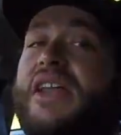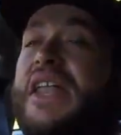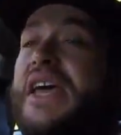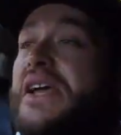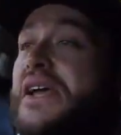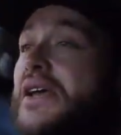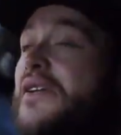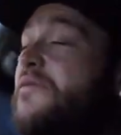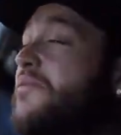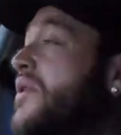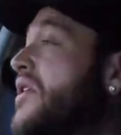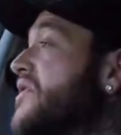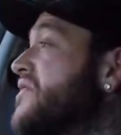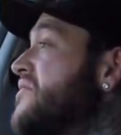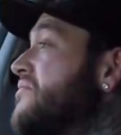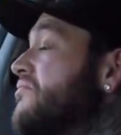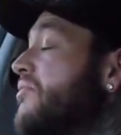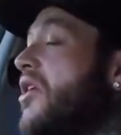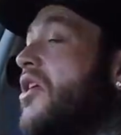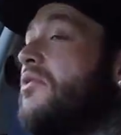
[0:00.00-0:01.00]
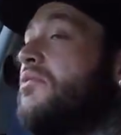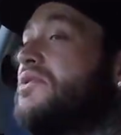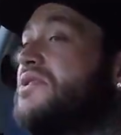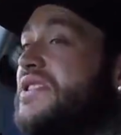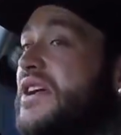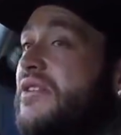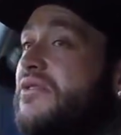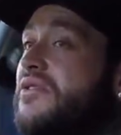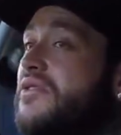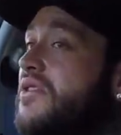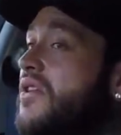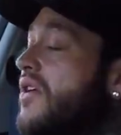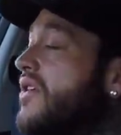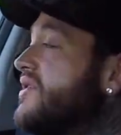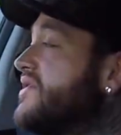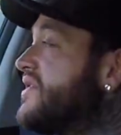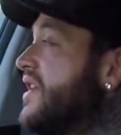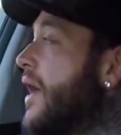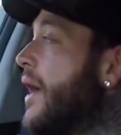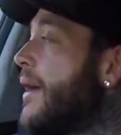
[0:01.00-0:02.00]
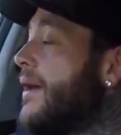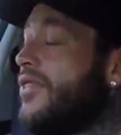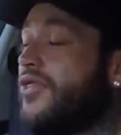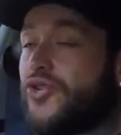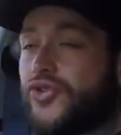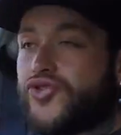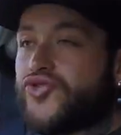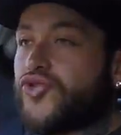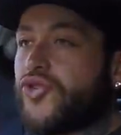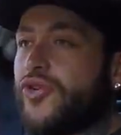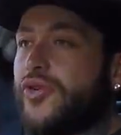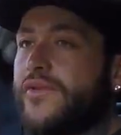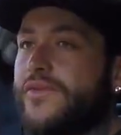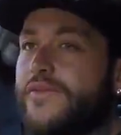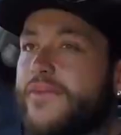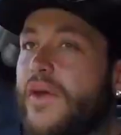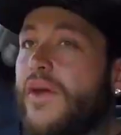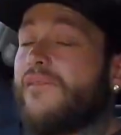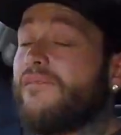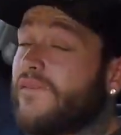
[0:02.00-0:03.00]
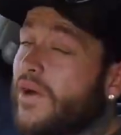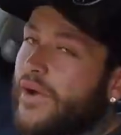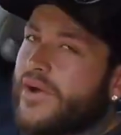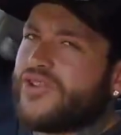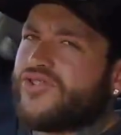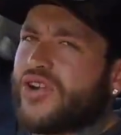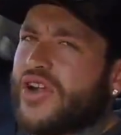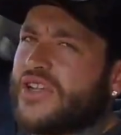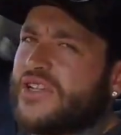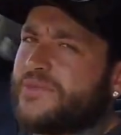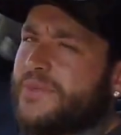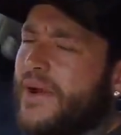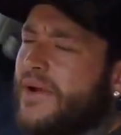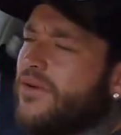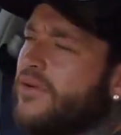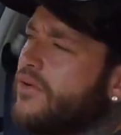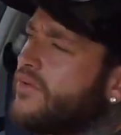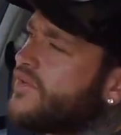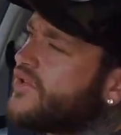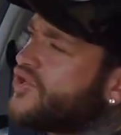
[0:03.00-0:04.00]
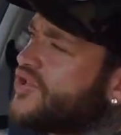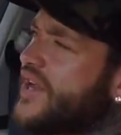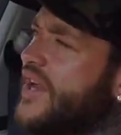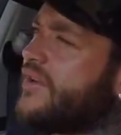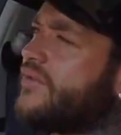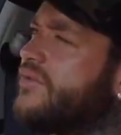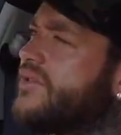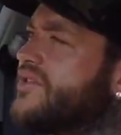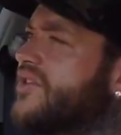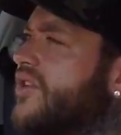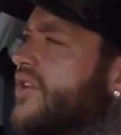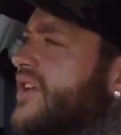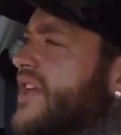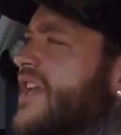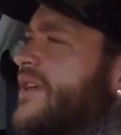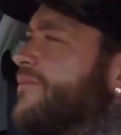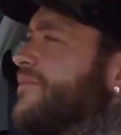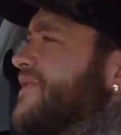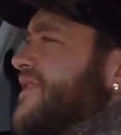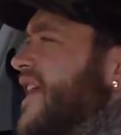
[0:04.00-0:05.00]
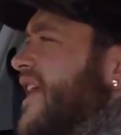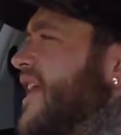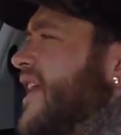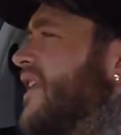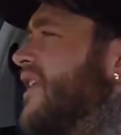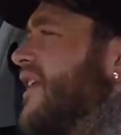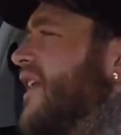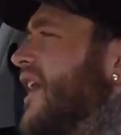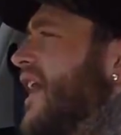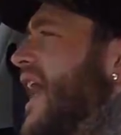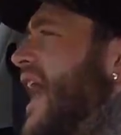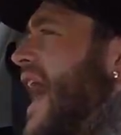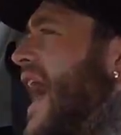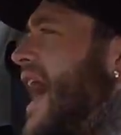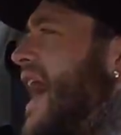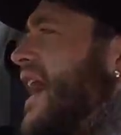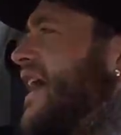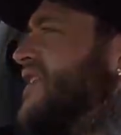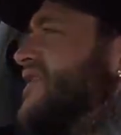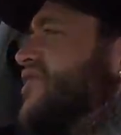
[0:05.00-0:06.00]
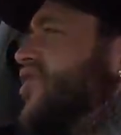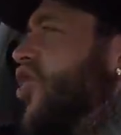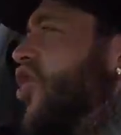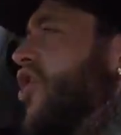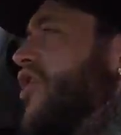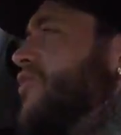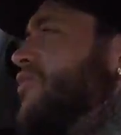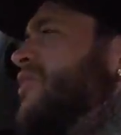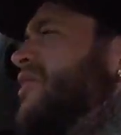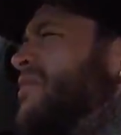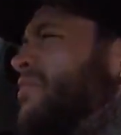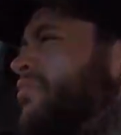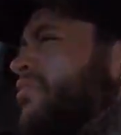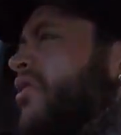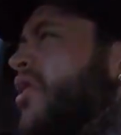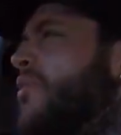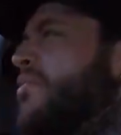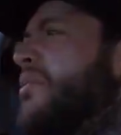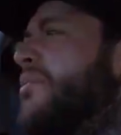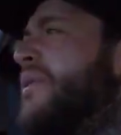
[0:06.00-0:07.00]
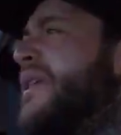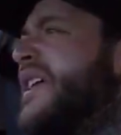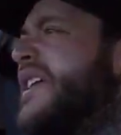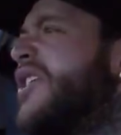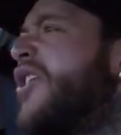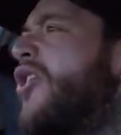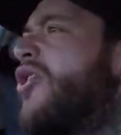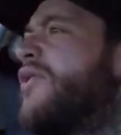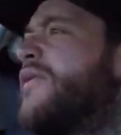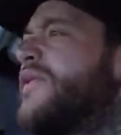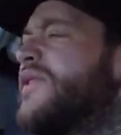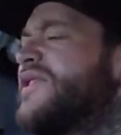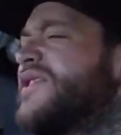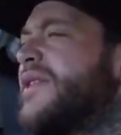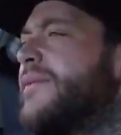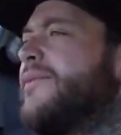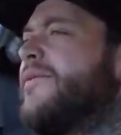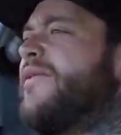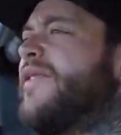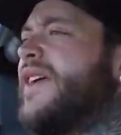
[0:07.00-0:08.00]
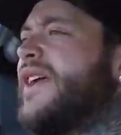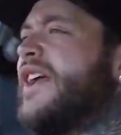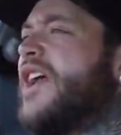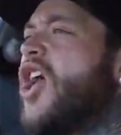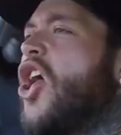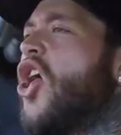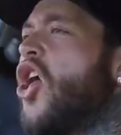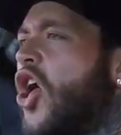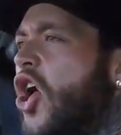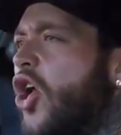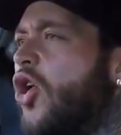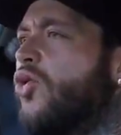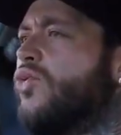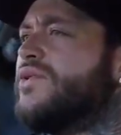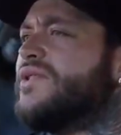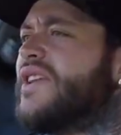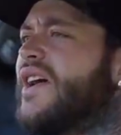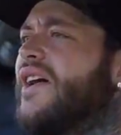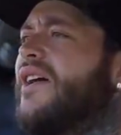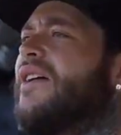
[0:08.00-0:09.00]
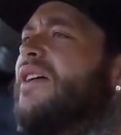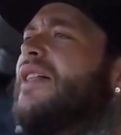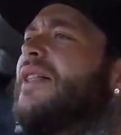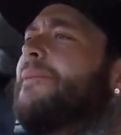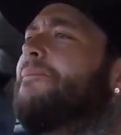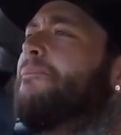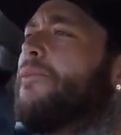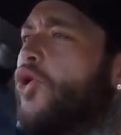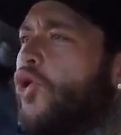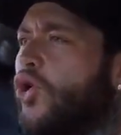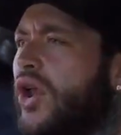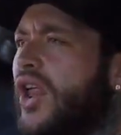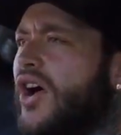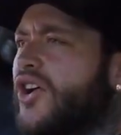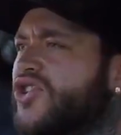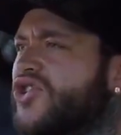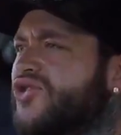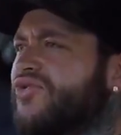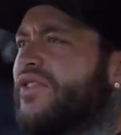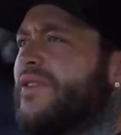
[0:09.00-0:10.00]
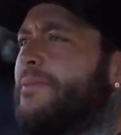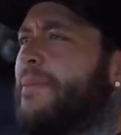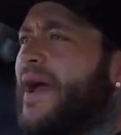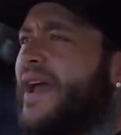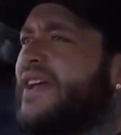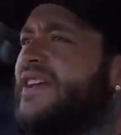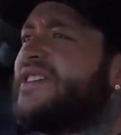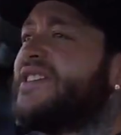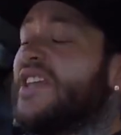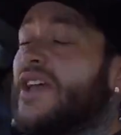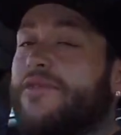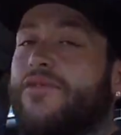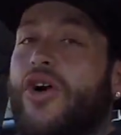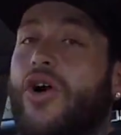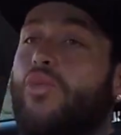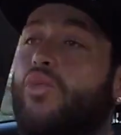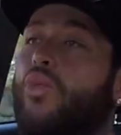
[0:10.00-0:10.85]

a negative person, but I would tell you guys the truth. Very transparent on this channel, as I keep saying, and I would probably go for something older, more luxury based if I